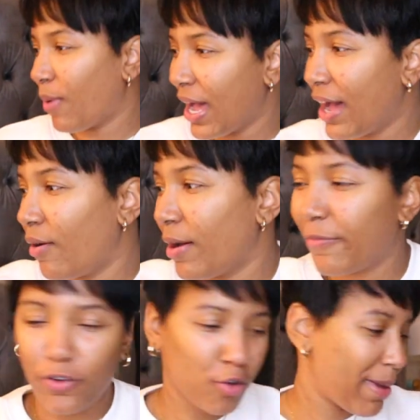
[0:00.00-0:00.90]
while i'm
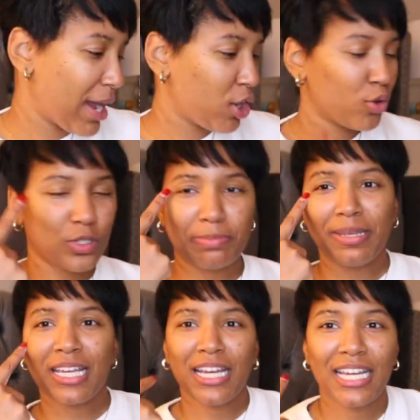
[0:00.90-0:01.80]
folding my clothes
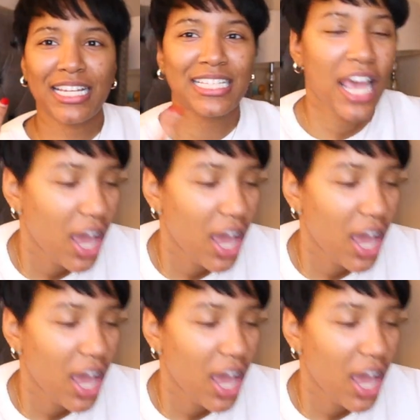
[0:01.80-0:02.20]
because